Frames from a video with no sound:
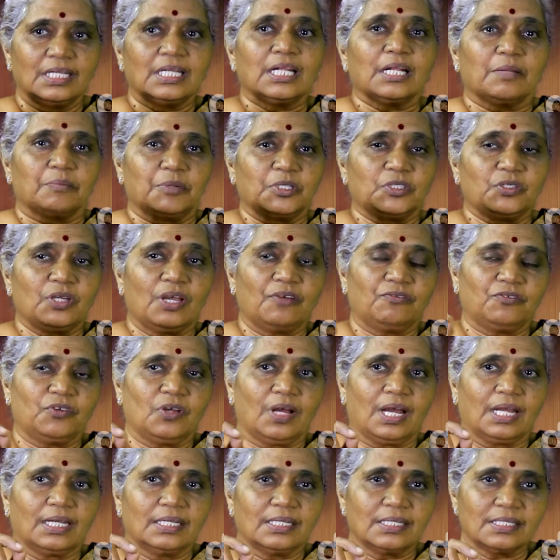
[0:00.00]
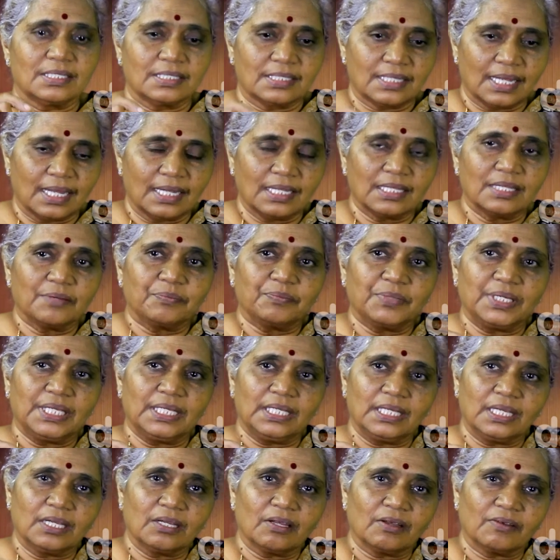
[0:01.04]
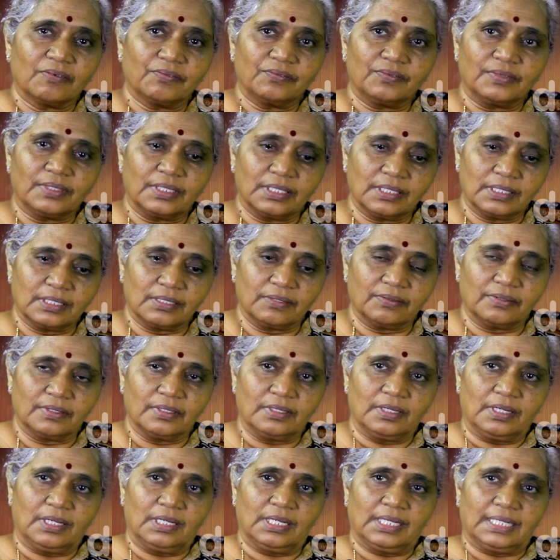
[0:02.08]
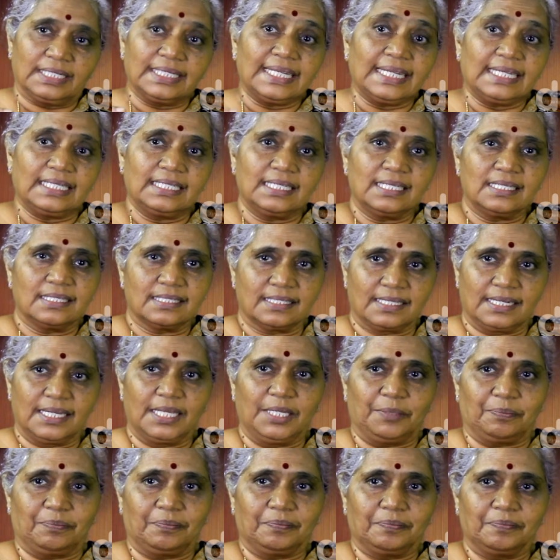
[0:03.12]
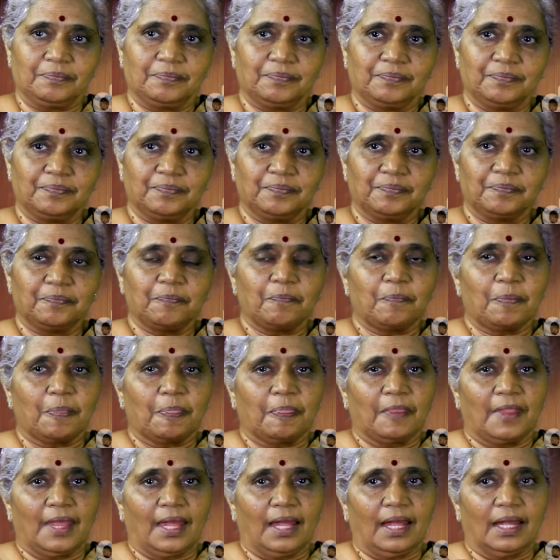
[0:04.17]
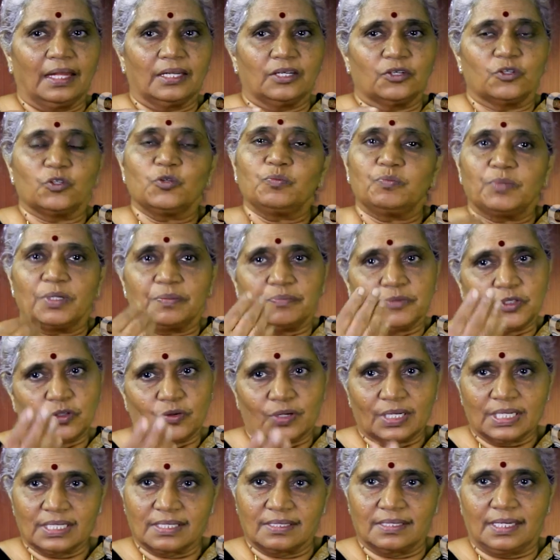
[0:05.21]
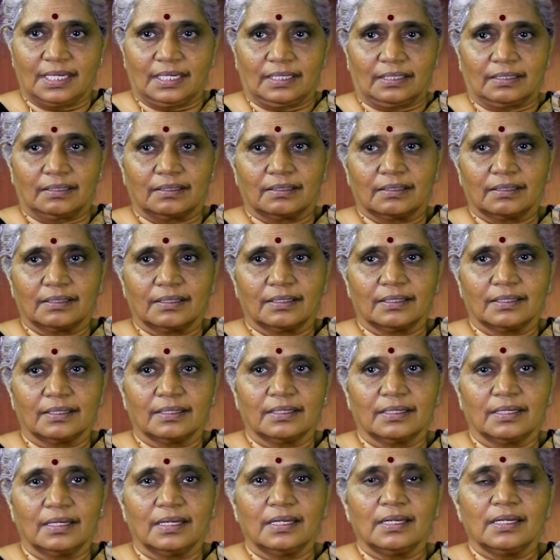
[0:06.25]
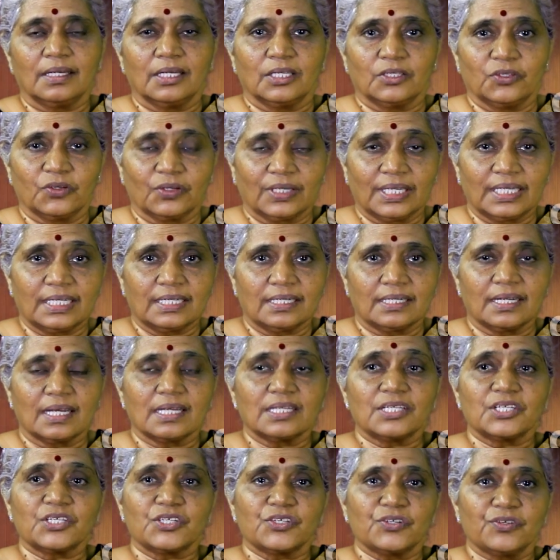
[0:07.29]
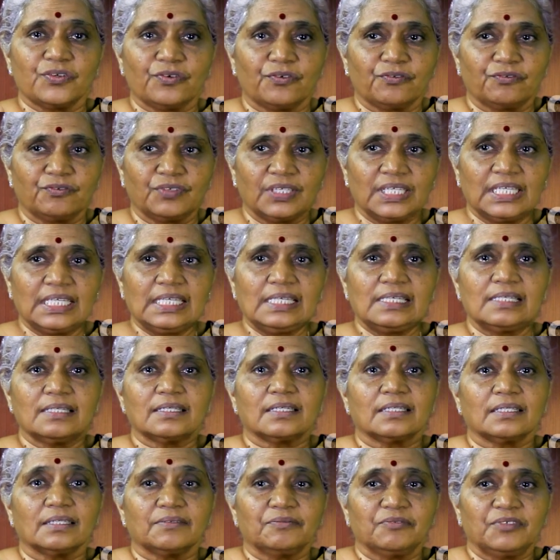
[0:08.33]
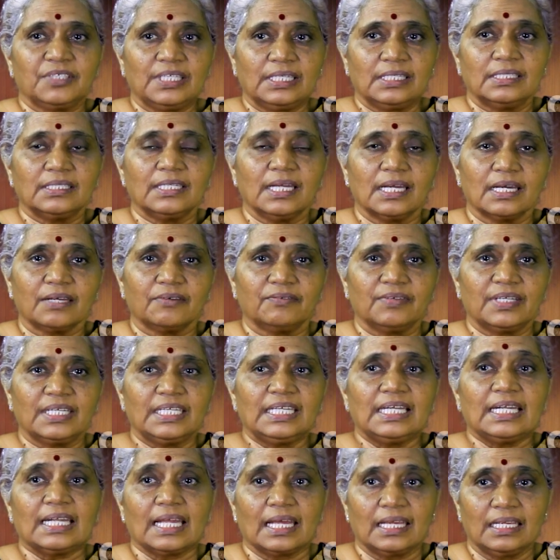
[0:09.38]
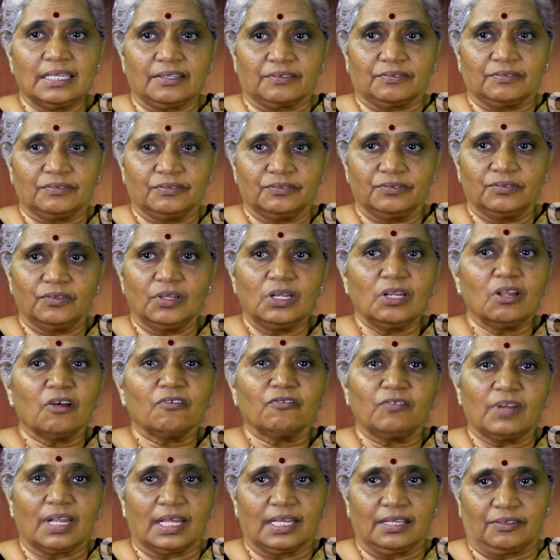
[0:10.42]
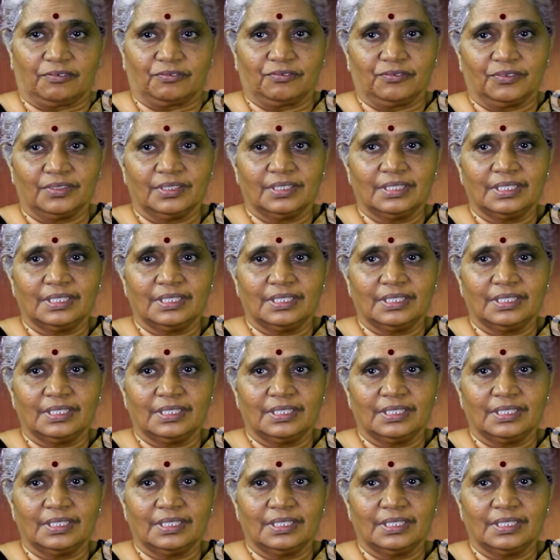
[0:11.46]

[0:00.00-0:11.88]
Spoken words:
But you have to understand the meaning of the deity's name. And rupam you are seeing. You can touch, feel they are very life, full of life.